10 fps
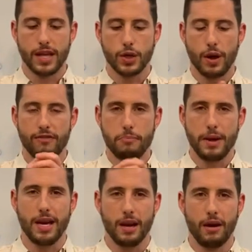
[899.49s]
then you have a
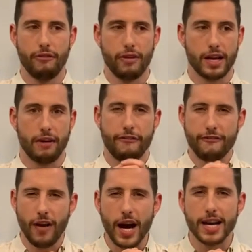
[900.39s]
bit of like a
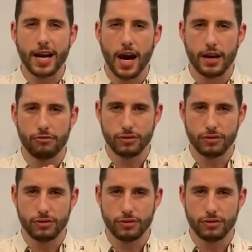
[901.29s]
finite